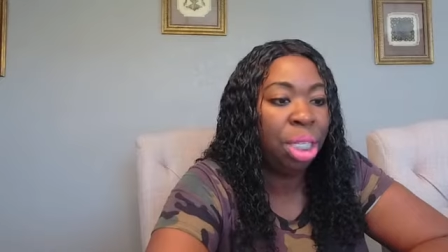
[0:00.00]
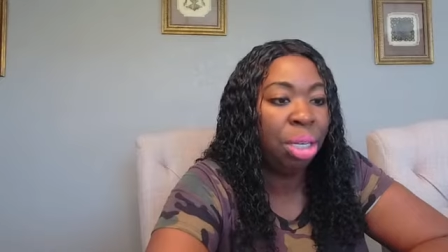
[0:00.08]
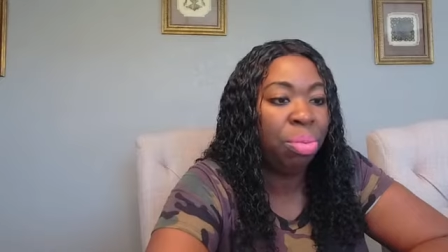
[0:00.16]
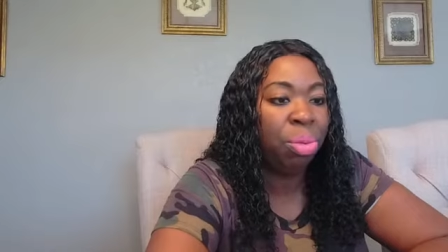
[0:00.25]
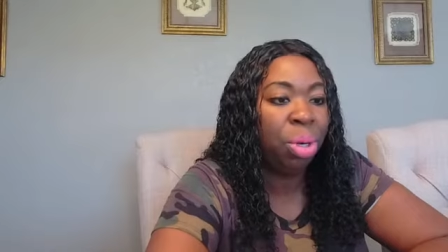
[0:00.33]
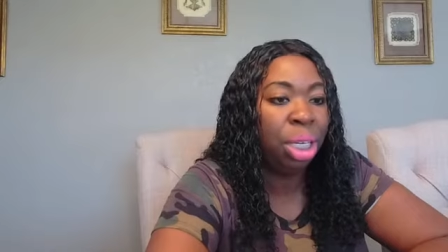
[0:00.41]
Good
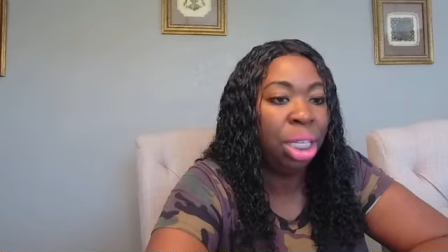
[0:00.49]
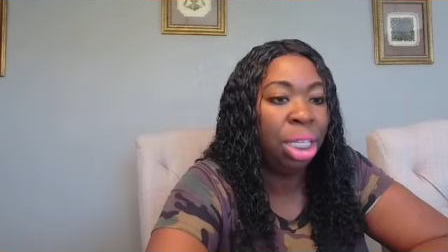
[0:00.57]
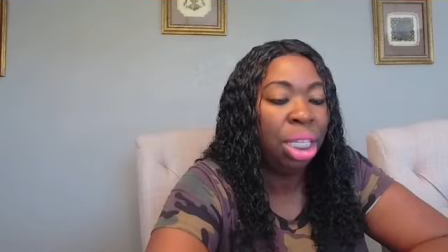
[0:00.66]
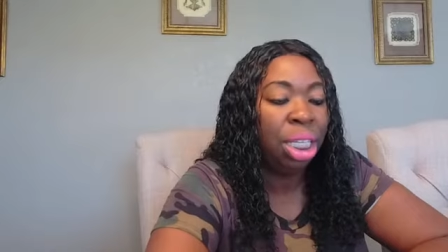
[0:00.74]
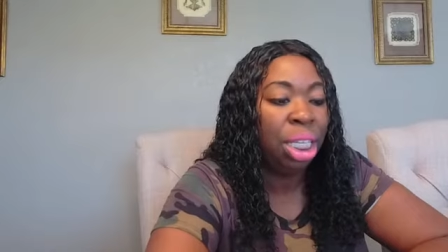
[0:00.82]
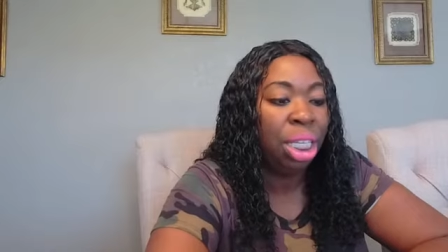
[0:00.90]

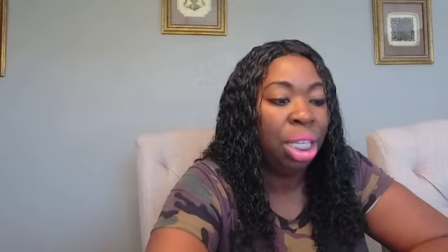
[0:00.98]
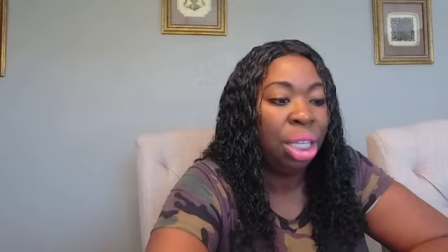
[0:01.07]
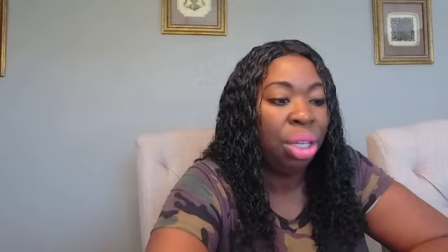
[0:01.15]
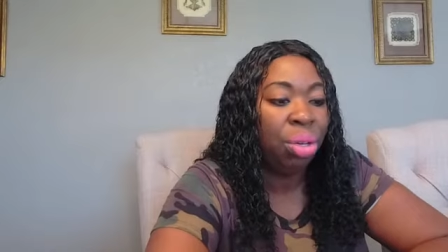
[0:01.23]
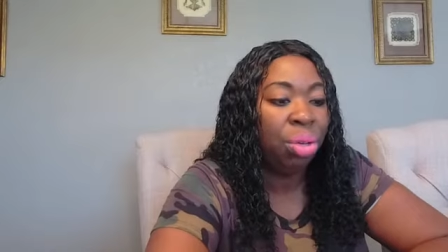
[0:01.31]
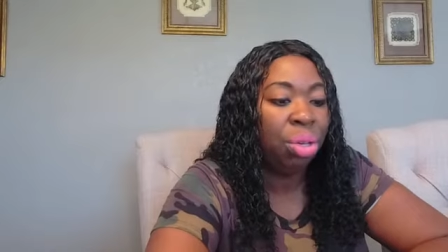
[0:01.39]
morning.
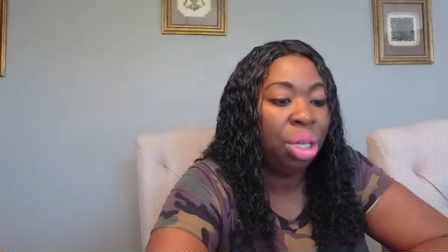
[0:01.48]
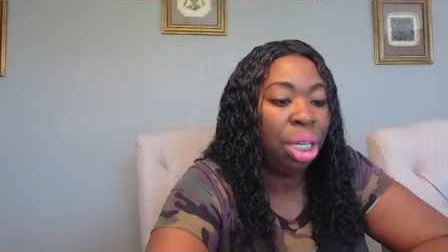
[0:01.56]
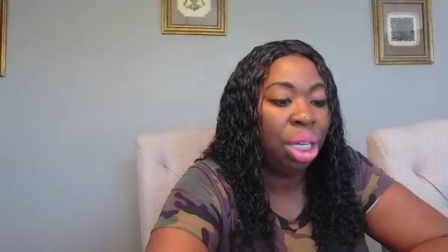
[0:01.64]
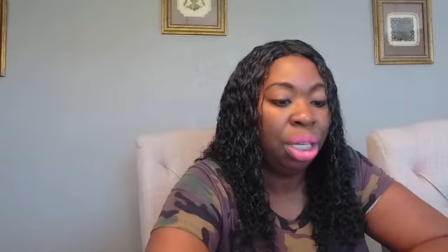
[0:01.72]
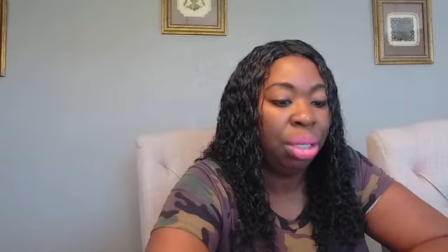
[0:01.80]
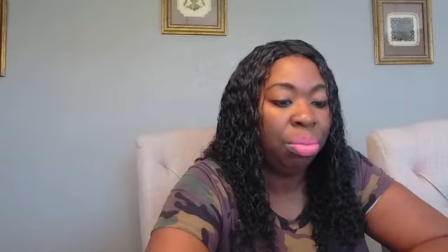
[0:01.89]

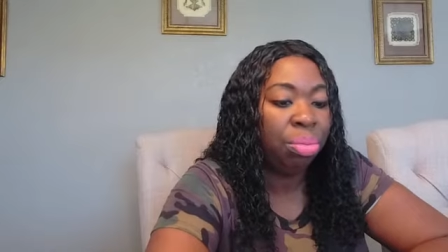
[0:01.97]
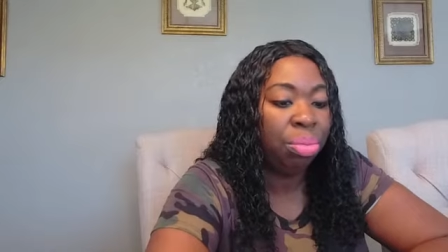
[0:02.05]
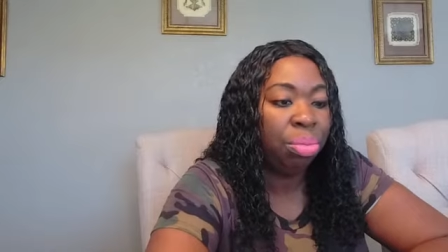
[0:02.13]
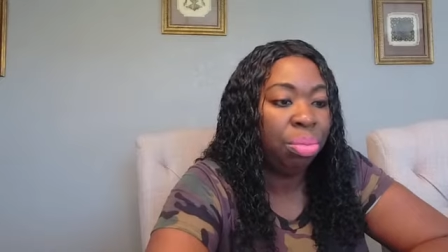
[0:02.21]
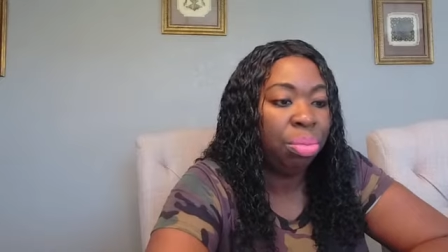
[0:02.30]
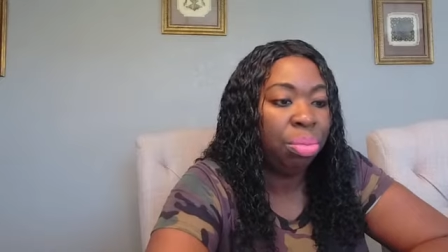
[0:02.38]
Um,